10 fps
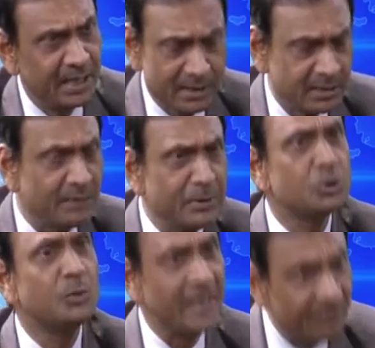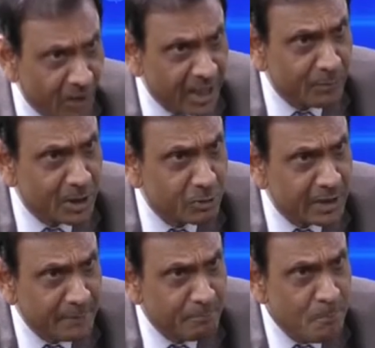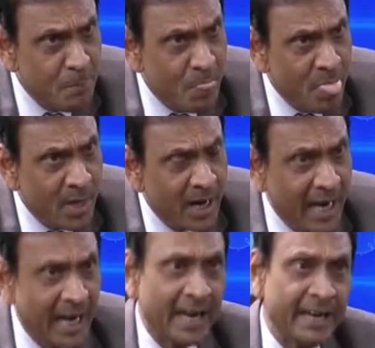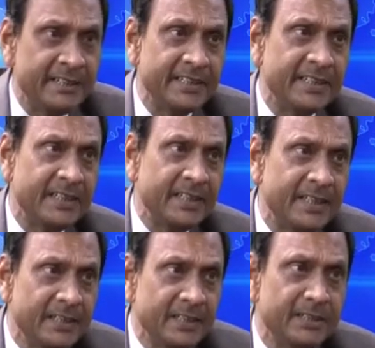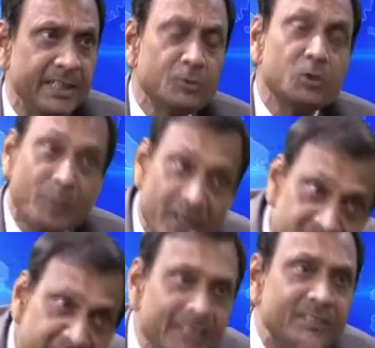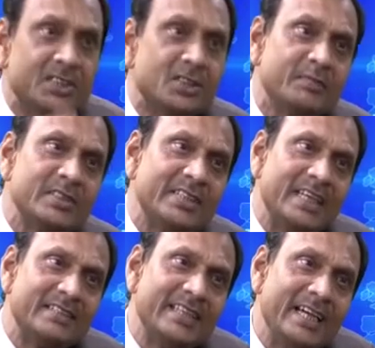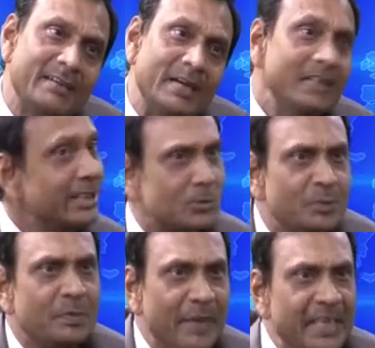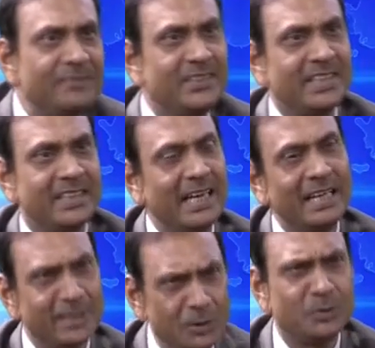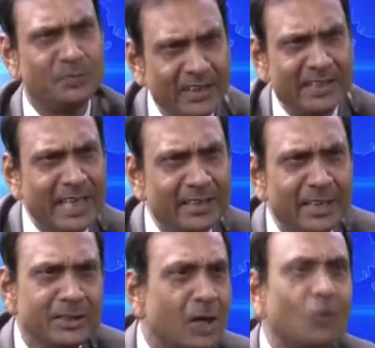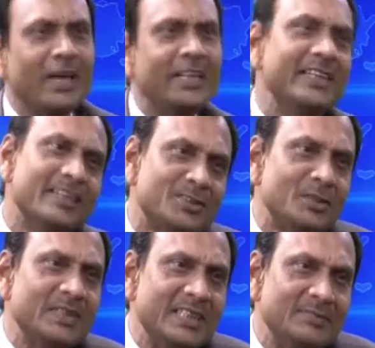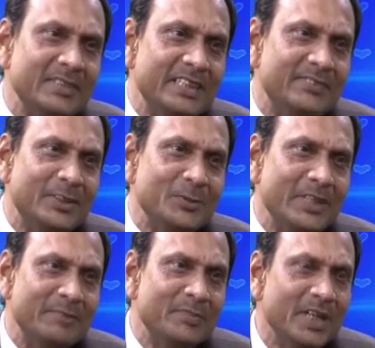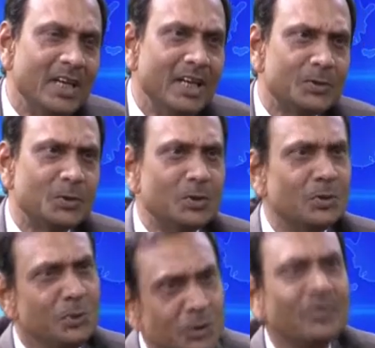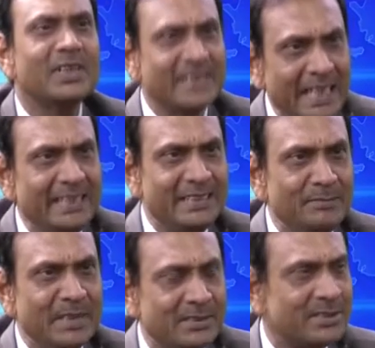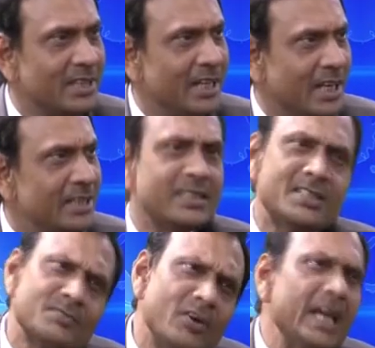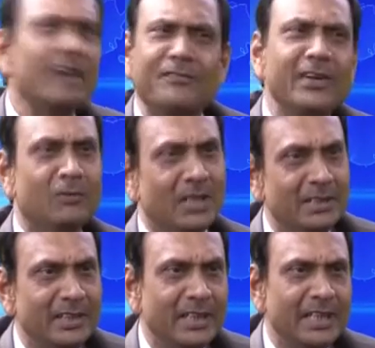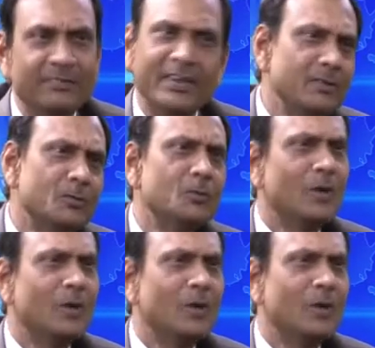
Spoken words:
service should be affordable to them, and they should perceive the service that they have, and they should be benefited, and they should feel that the quality health service has been given to them. So universality means it is for everyone, even who